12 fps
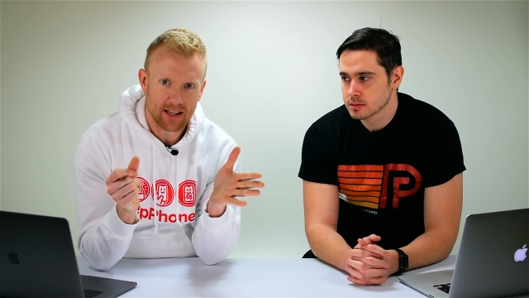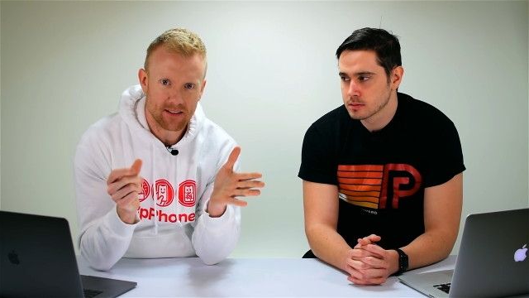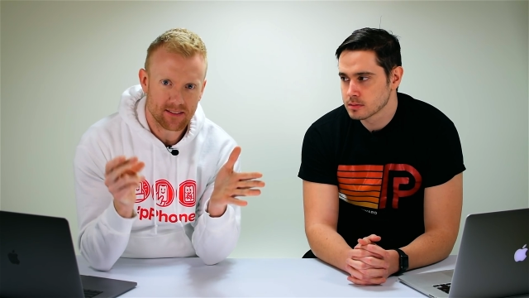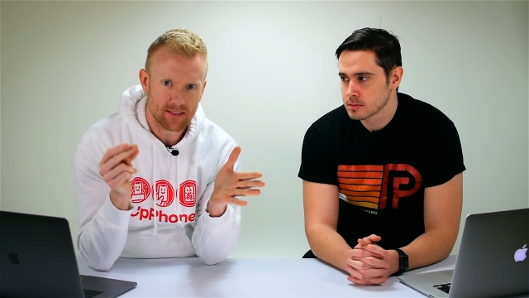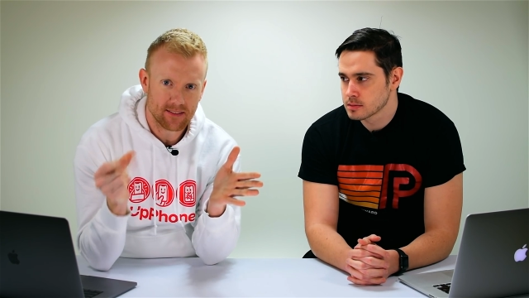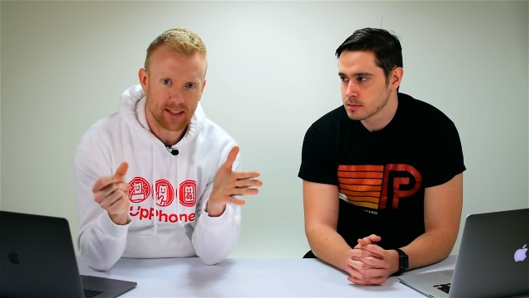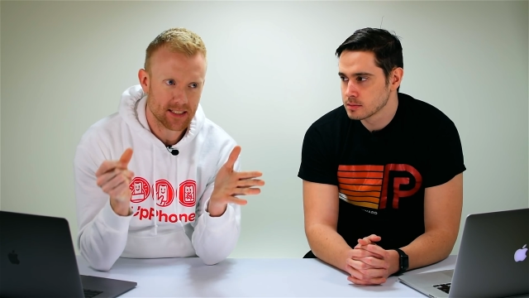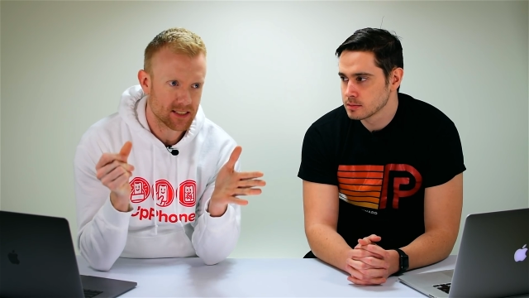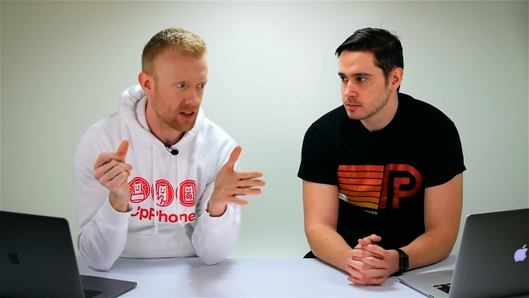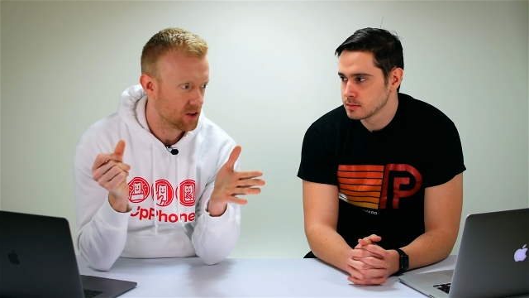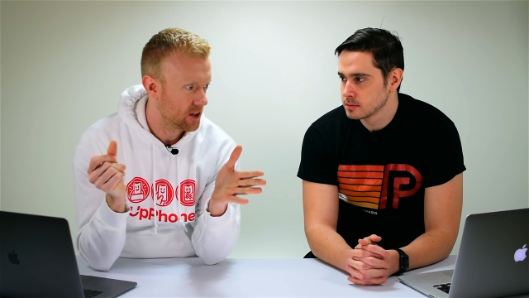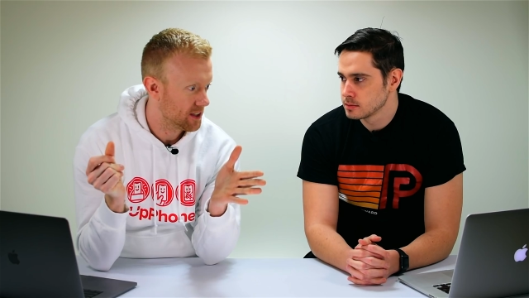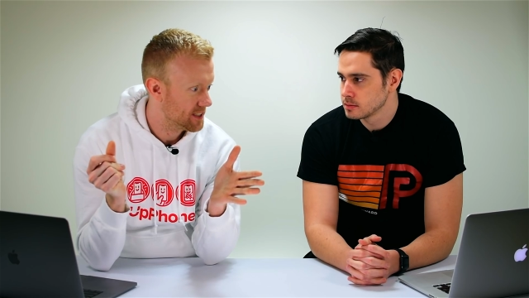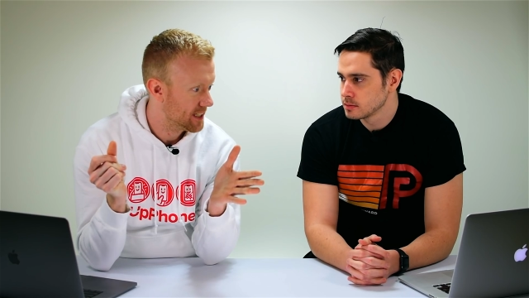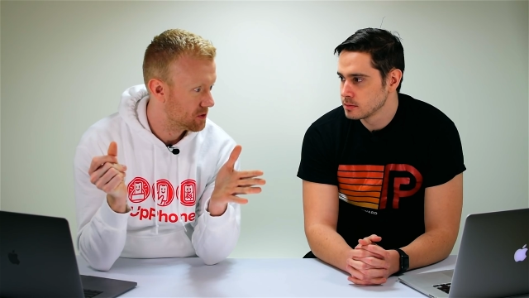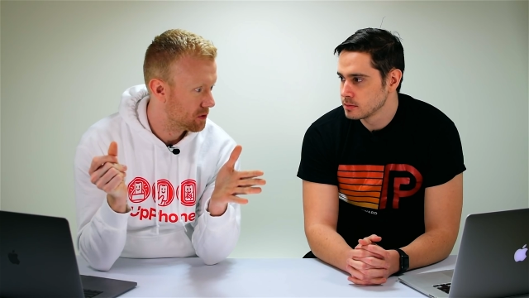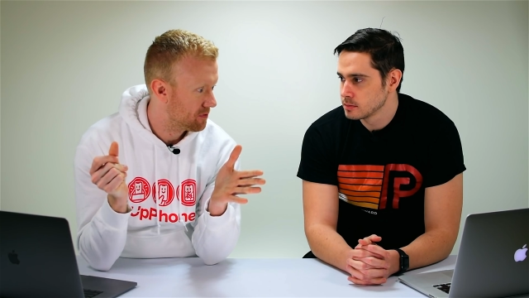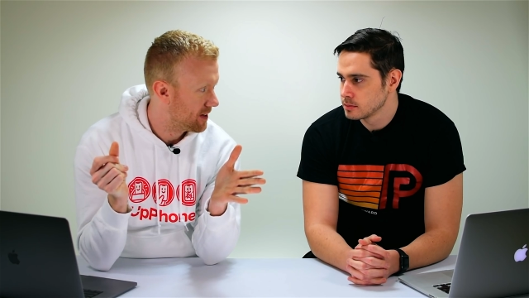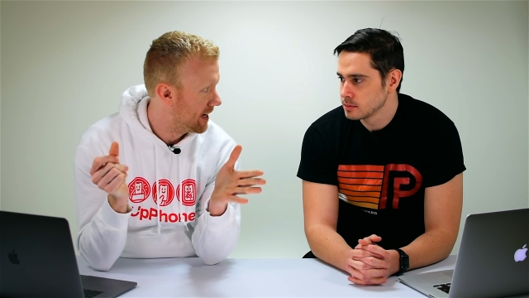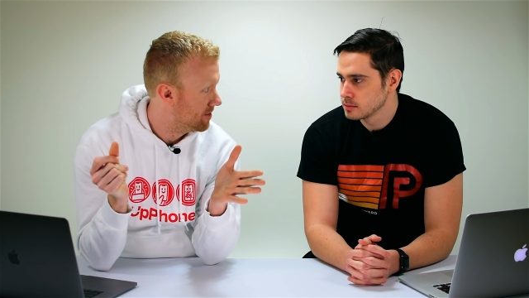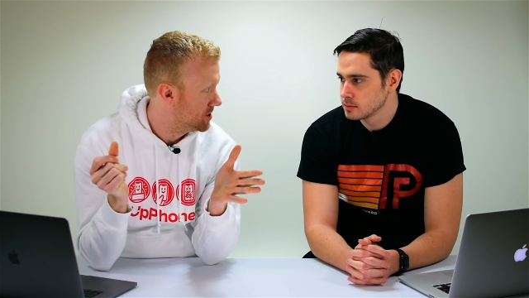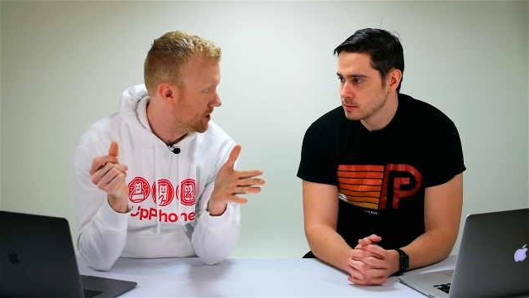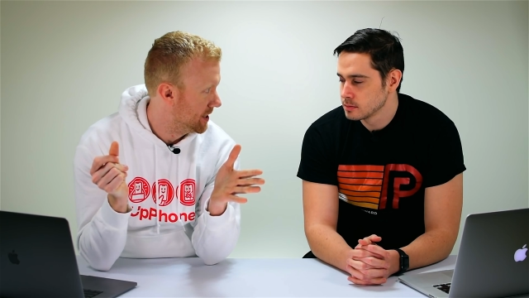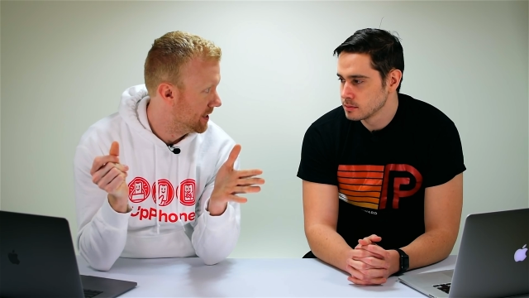Speaker 1: And that's how long it takes with
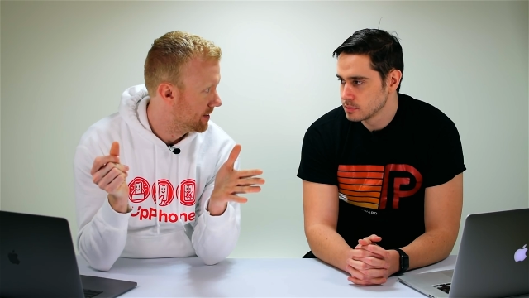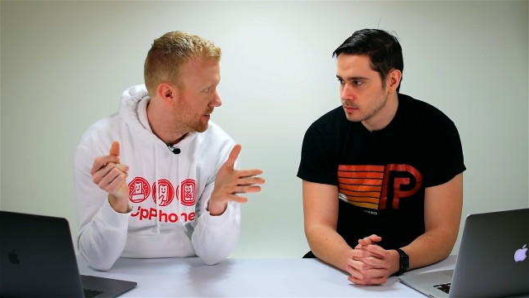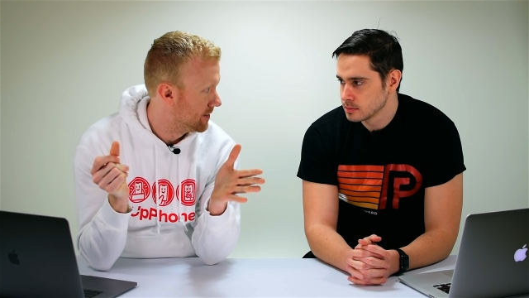5G.